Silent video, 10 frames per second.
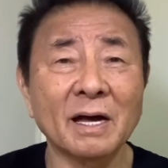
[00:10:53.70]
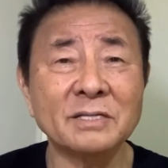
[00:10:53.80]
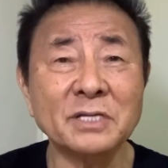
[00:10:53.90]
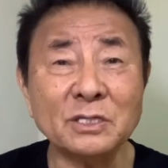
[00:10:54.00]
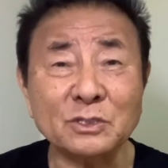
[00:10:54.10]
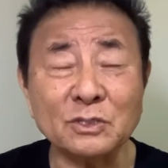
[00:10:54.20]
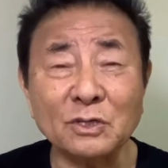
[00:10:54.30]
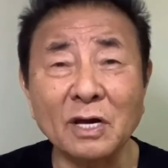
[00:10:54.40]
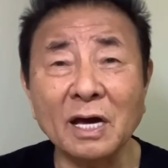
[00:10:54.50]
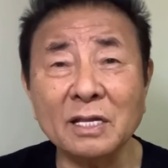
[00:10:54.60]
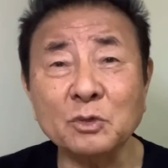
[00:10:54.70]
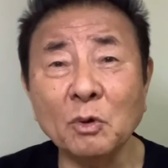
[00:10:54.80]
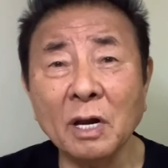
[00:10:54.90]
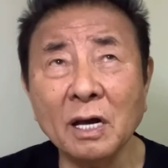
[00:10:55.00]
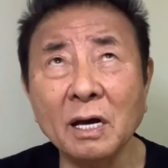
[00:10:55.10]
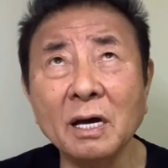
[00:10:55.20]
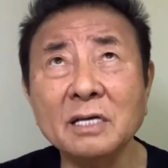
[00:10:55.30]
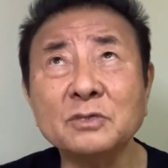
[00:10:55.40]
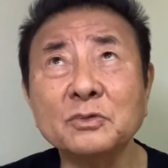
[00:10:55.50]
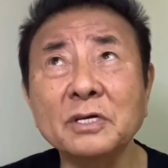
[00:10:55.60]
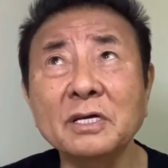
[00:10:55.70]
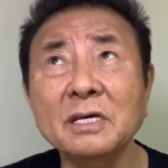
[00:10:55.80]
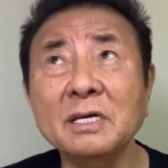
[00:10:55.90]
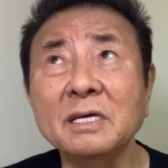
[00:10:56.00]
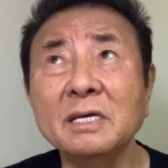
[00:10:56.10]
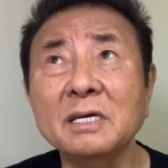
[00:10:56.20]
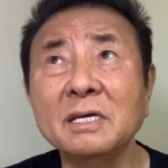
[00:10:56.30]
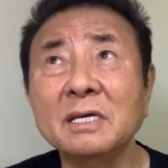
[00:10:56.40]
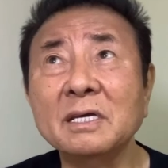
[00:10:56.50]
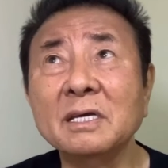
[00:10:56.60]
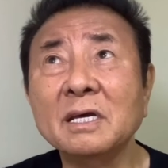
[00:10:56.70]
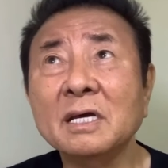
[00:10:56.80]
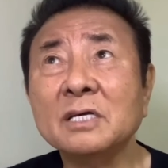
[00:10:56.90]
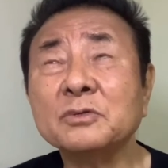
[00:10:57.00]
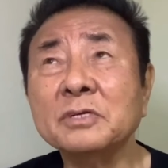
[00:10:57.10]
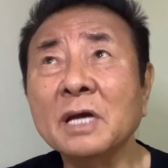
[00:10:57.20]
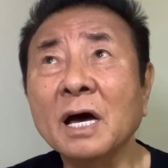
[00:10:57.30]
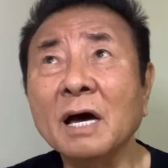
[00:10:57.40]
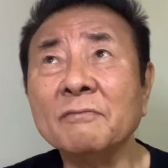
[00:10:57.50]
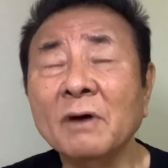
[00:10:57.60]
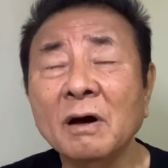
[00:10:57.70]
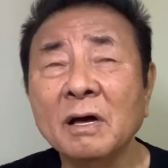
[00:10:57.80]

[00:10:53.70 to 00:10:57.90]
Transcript: since 3.5,